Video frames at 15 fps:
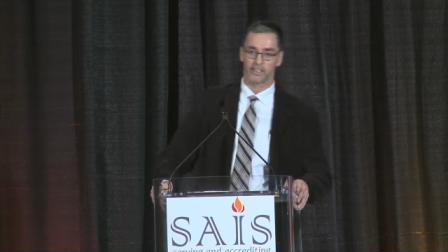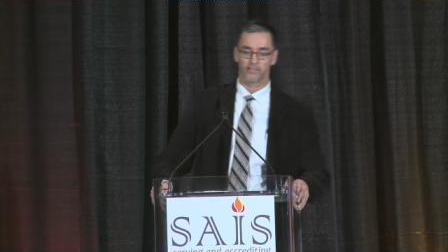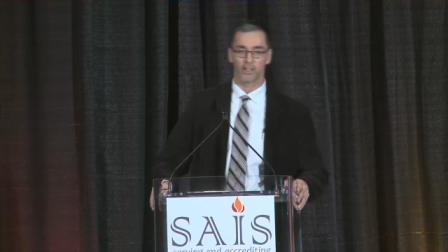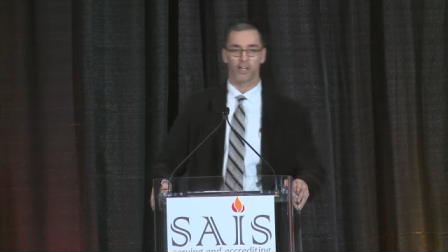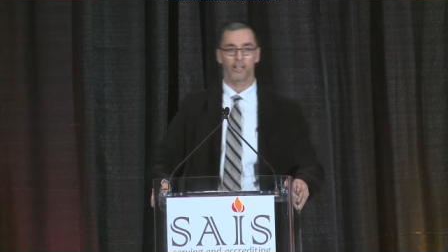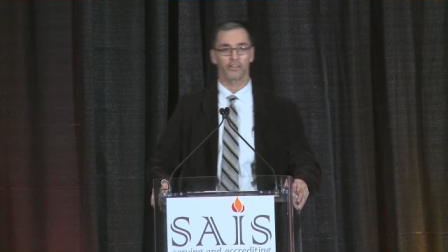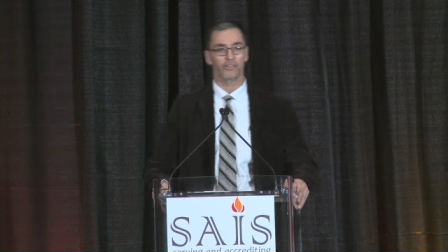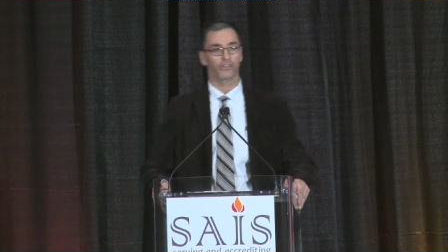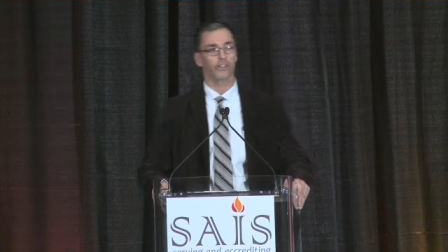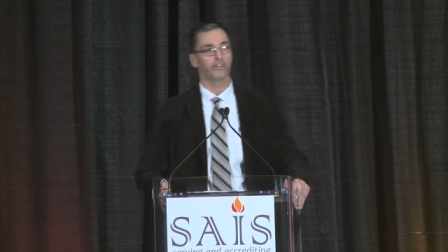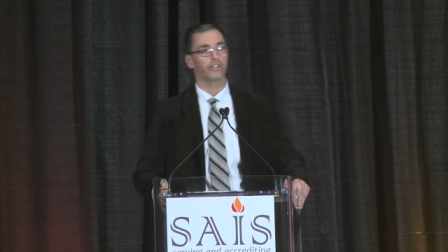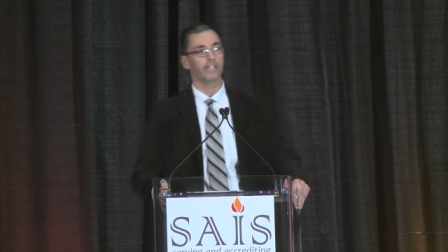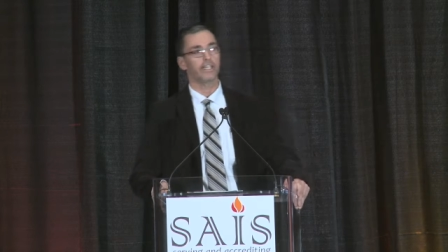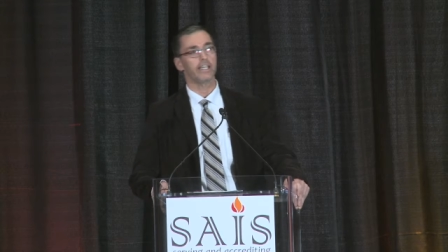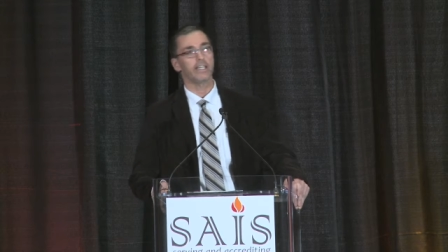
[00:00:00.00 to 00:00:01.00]
I've gone through
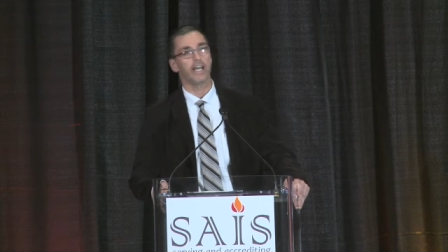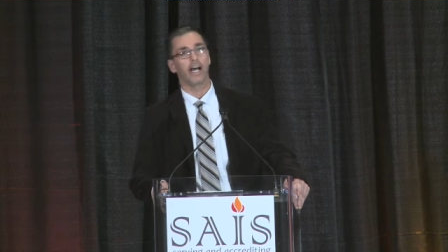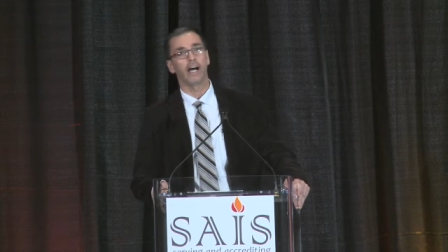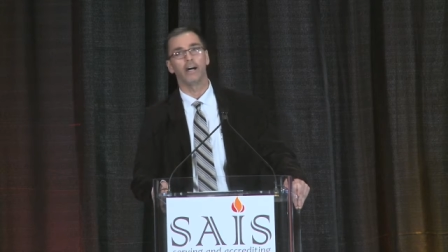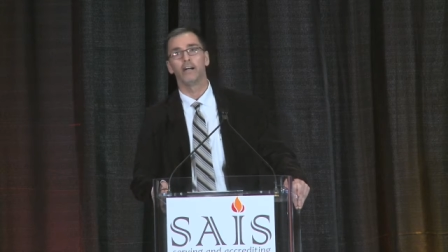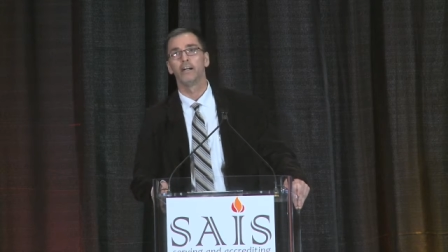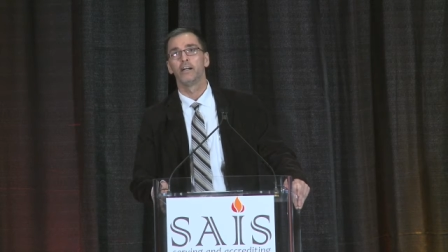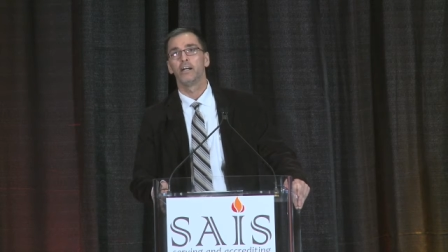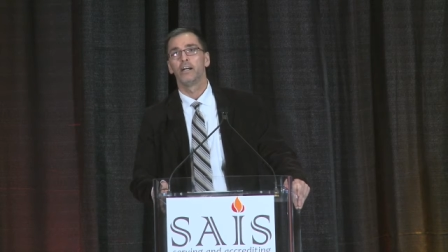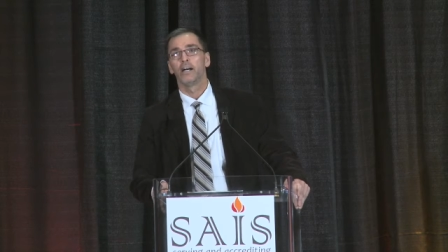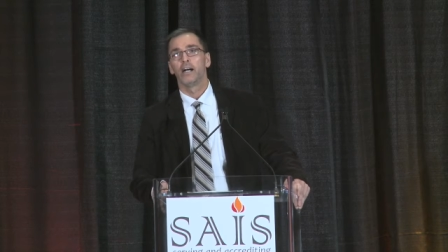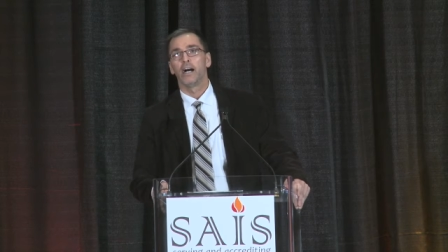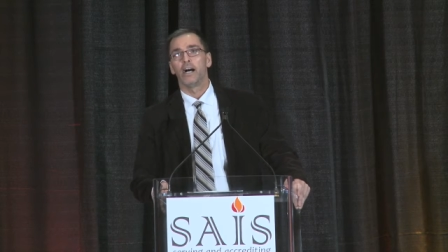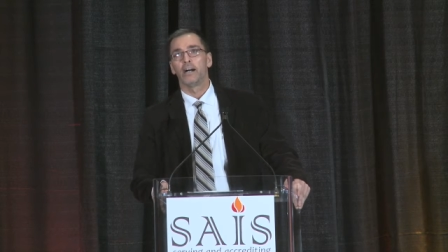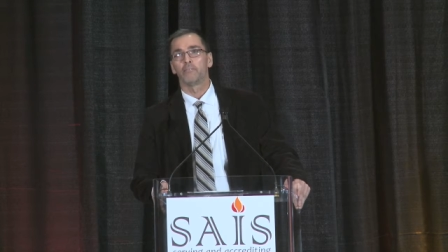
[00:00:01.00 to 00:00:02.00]
the
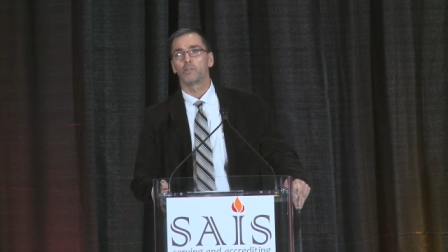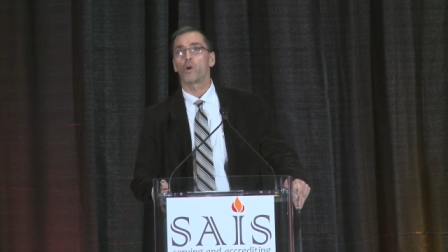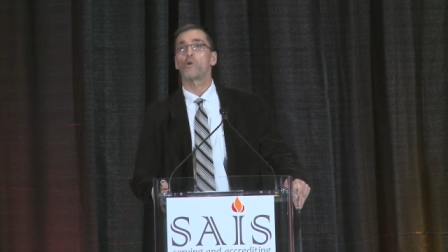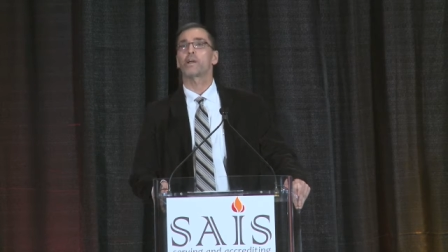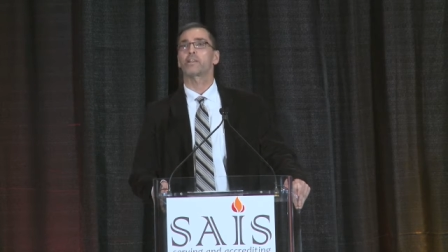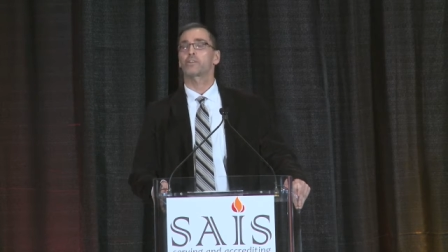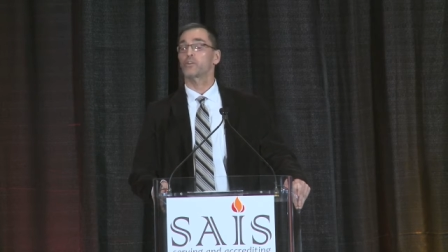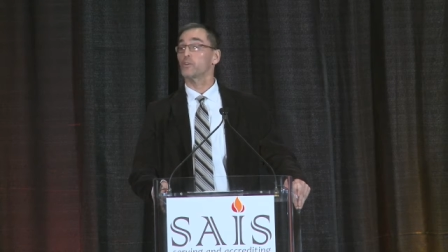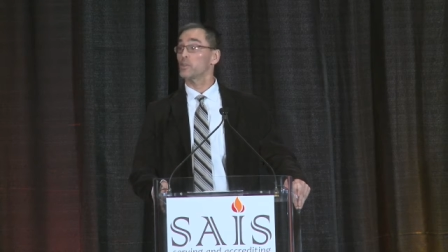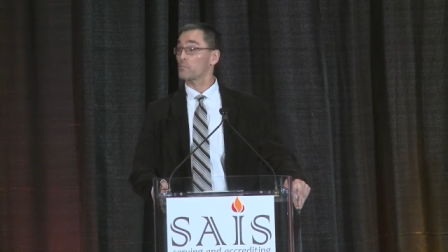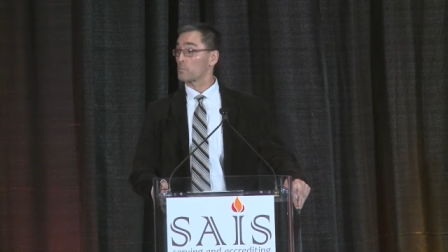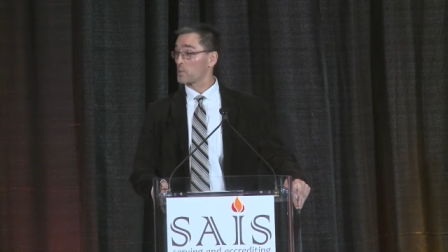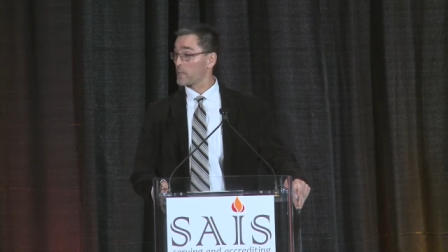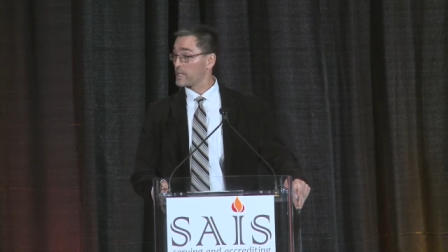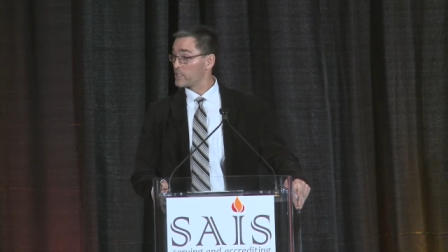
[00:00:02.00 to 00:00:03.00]
going through the
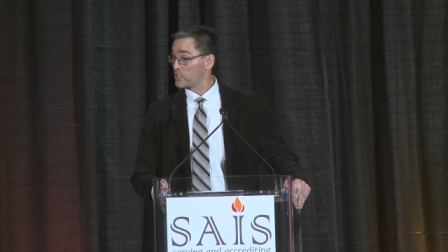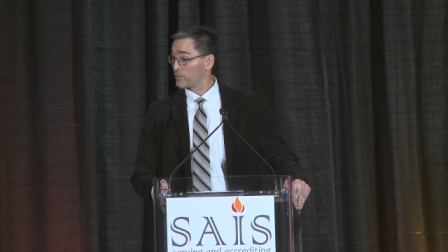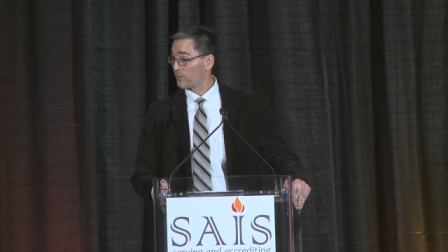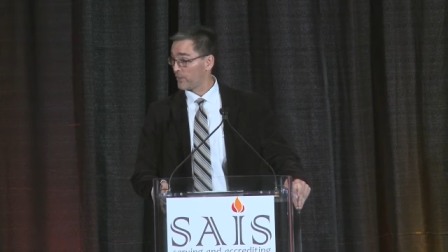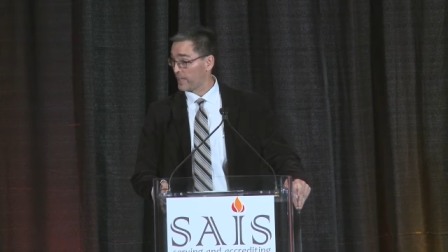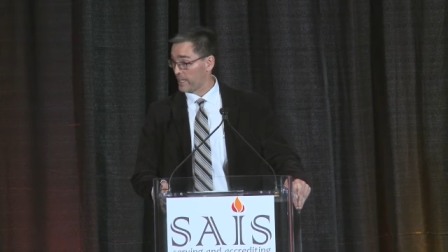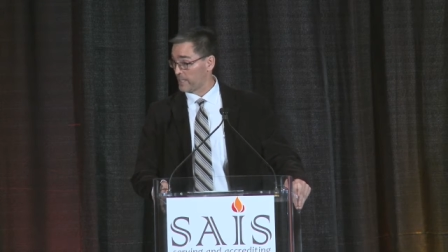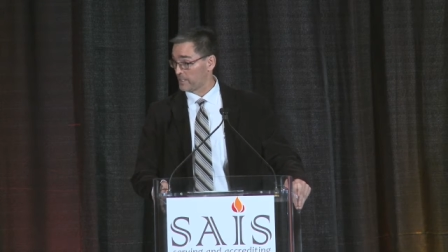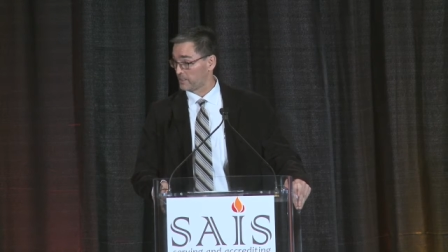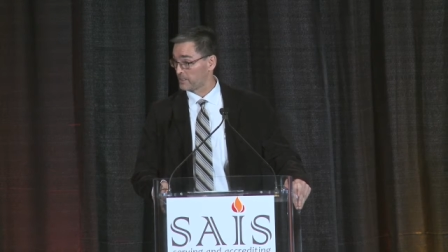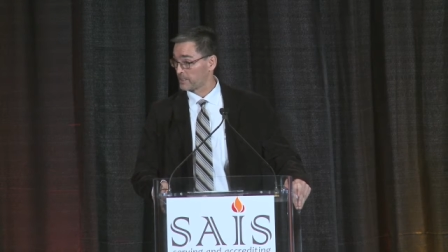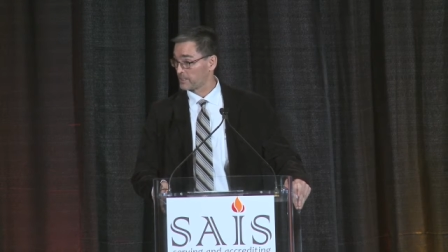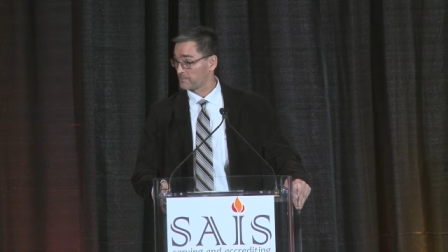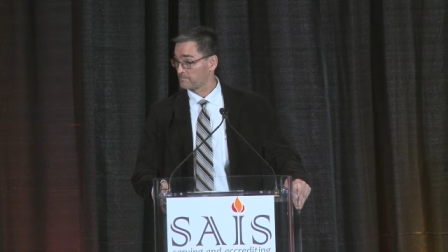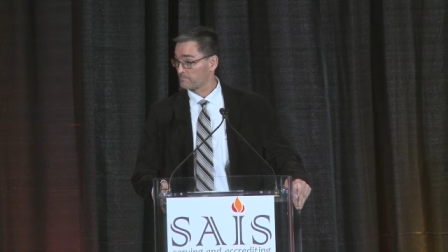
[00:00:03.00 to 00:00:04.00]
bridge
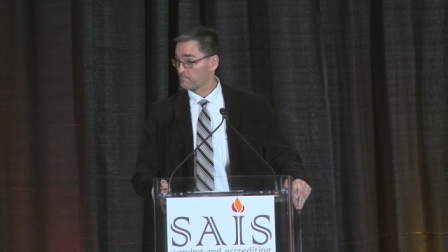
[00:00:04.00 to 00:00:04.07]
phase.